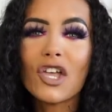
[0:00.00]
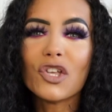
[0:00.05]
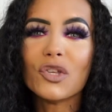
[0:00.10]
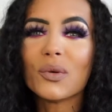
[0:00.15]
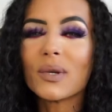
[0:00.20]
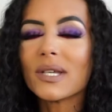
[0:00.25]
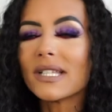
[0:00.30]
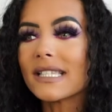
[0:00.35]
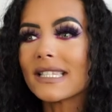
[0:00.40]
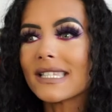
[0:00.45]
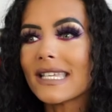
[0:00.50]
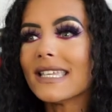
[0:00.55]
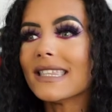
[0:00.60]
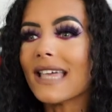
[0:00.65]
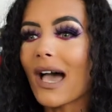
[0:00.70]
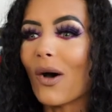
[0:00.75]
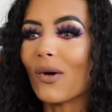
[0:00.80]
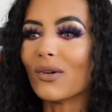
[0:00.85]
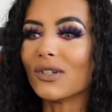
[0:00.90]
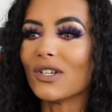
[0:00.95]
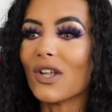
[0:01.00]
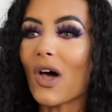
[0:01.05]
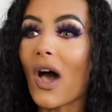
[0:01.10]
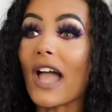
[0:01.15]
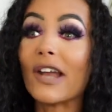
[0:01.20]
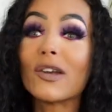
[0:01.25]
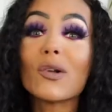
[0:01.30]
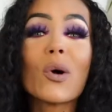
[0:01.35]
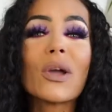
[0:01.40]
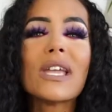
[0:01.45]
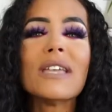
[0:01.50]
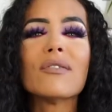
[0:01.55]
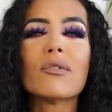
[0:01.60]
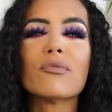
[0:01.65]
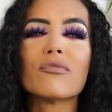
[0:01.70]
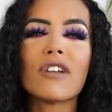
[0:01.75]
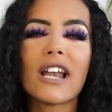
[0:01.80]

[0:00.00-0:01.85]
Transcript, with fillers: you can see that online or even